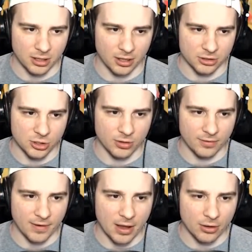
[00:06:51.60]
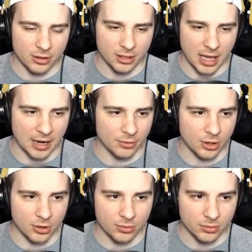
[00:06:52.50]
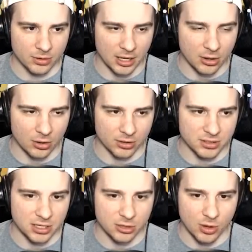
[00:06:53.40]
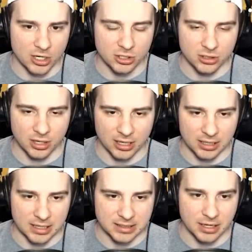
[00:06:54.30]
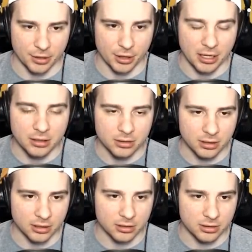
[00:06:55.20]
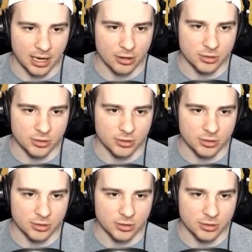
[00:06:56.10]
shooting foul. I don't know. They call continuation like it isn't a thing in college